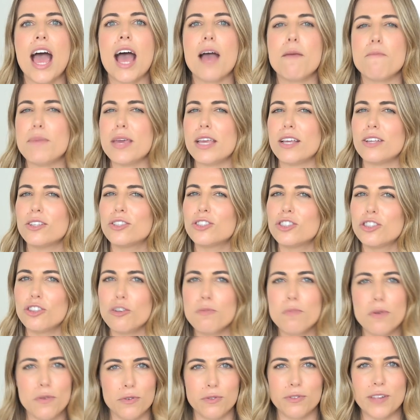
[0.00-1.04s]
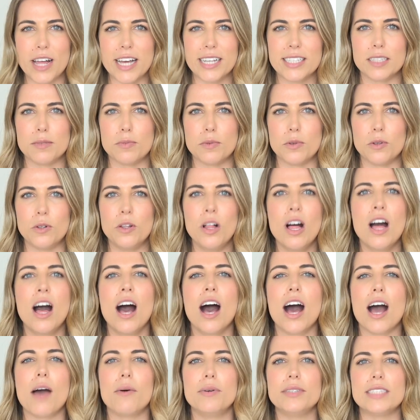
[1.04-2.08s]
and being super flexible,
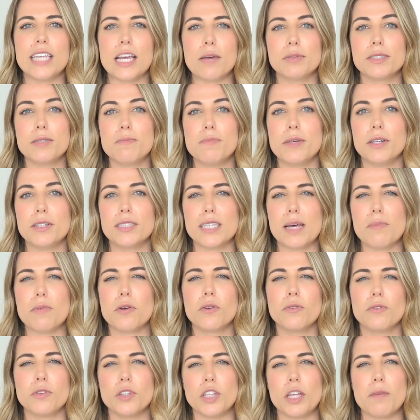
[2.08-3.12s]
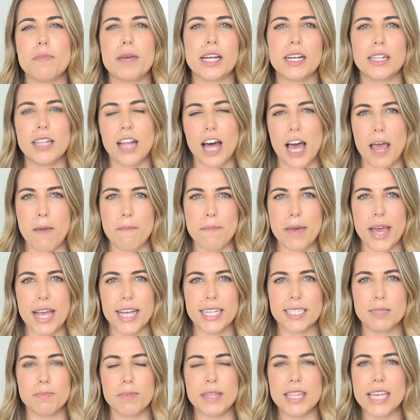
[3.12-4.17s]
I was able to build up a really big client
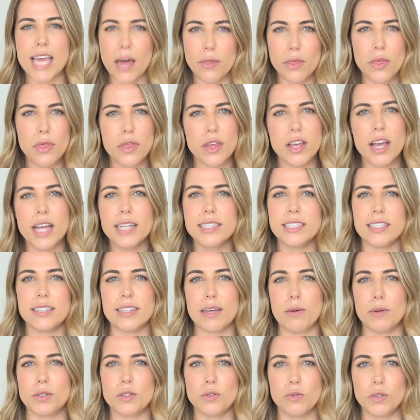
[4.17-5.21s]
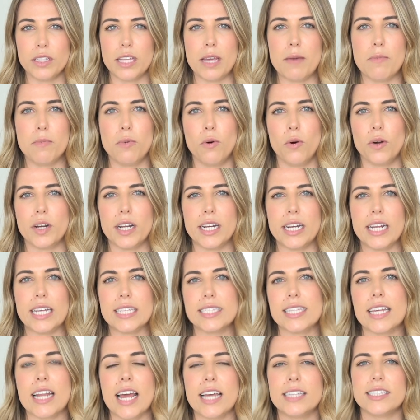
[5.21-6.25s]
base. But the other thing I did that was really important is
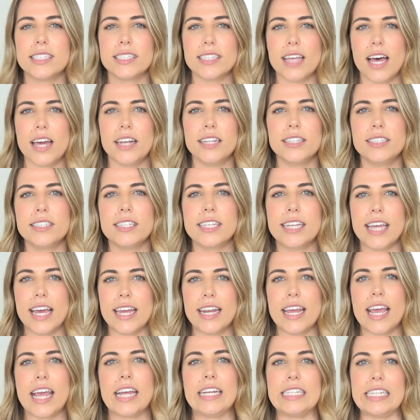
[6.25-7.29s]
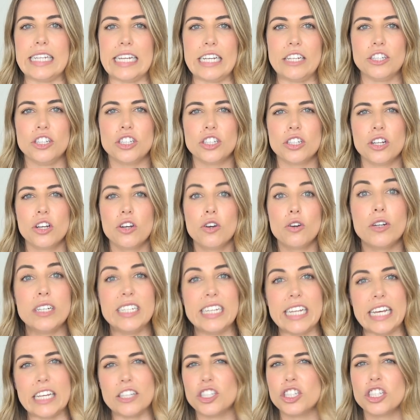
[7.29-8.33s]
that I decided to get a niche.
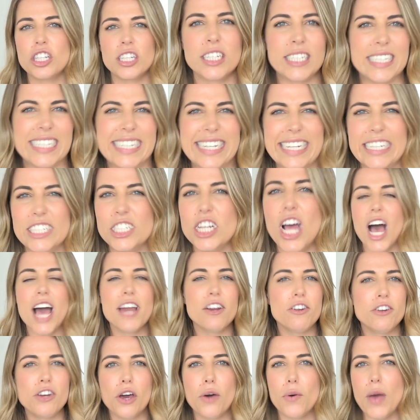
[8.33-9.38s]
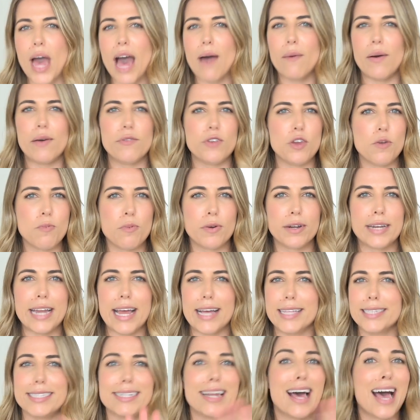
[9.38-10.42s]
I don't know, however you
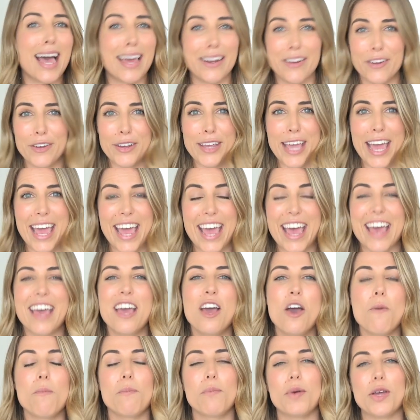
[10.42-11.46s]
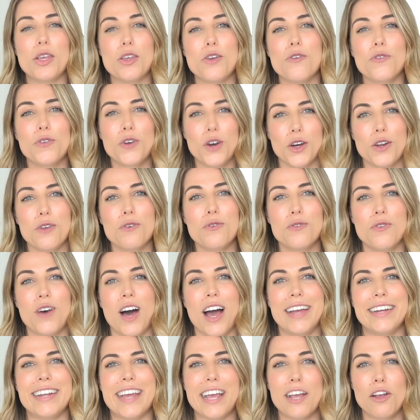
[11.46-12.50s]
pronounce it, I don't care. But you've got to
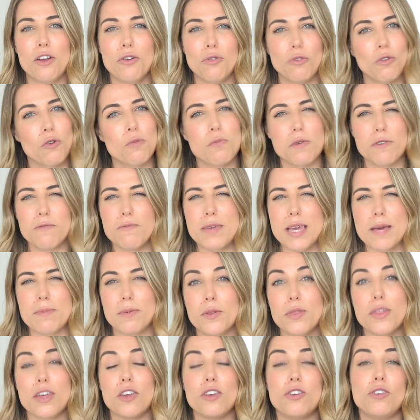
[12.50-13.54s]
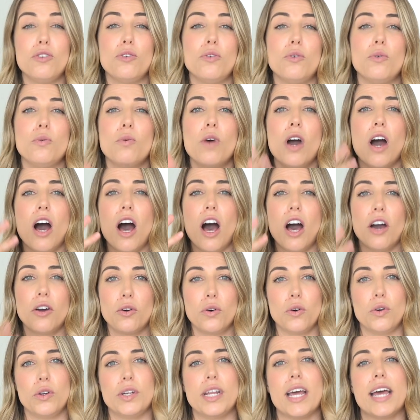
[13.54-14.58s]
find a group of people that you are
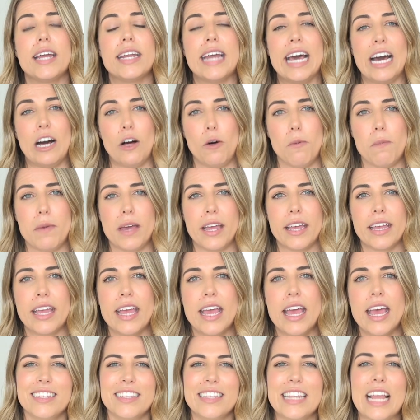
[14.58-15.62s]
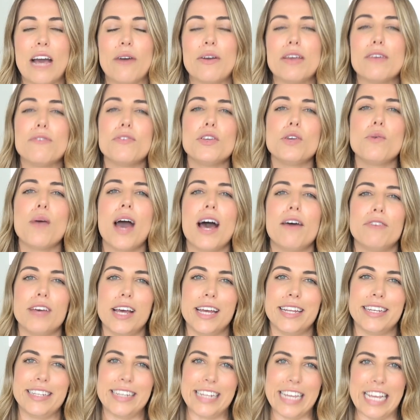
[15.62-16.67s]
good at helping. Now, if you have
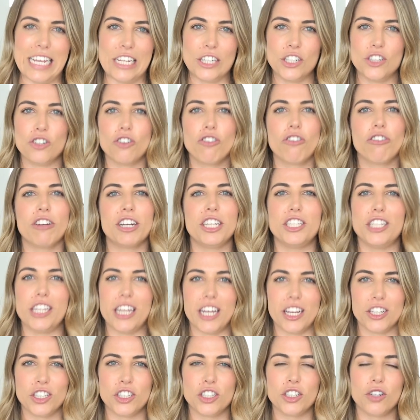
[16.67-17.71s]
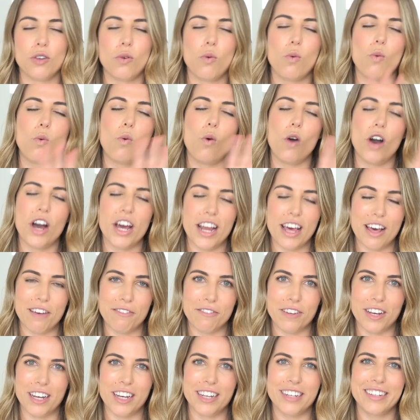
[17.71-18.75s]
a niche or a niche,
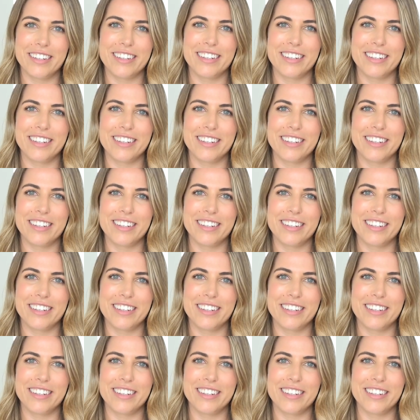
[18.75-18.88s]
whatever,